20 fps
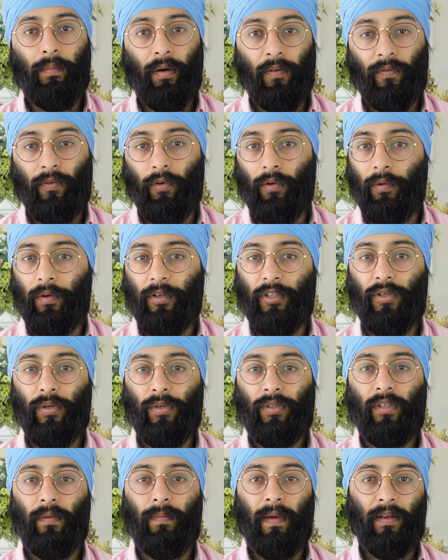but for a
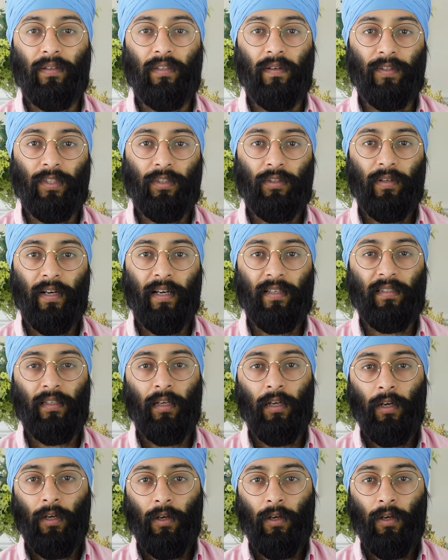reduced amount of stress,